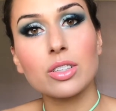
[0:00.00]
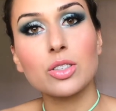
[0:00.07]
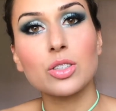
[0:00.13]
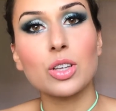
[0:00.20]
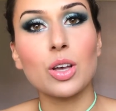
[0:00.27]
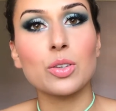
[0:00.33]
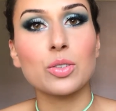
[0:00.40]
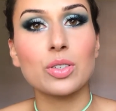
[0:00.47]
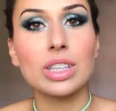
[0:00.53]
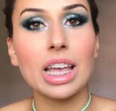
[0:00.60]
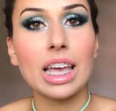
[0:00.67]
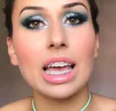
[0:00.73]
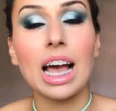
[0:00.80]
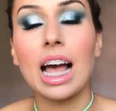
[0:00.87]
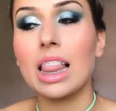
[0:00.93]
So
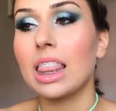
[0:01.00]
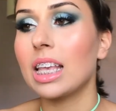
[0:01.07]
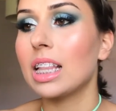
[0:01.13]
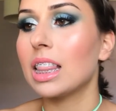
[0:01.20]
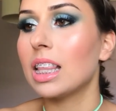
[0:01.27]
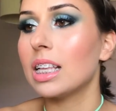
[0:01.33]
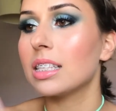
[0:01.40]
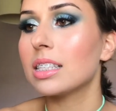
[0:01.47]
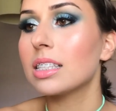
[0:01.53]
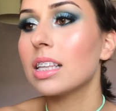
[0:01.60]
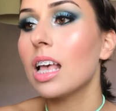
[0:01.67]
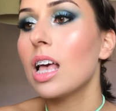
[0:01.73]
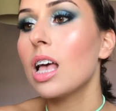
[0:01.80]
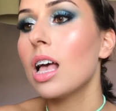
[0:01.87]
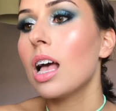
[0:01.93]
today I did this
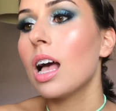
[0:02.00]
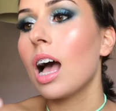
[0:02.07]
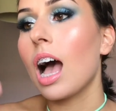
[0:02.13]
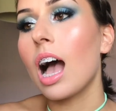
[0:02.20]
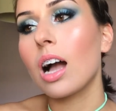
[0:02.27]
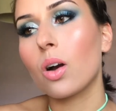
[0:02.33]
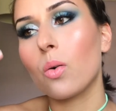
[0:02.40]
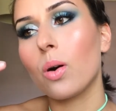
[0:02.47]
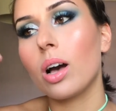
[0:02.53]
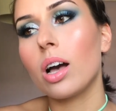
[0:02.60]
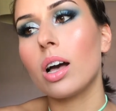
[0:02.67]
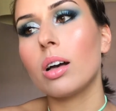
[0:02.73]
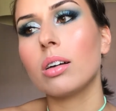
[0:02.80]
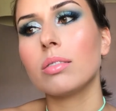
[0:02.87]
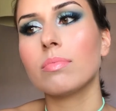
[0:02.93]

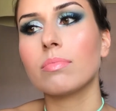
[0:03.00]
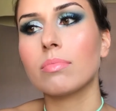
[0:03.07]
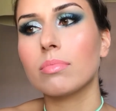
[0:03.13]
aqua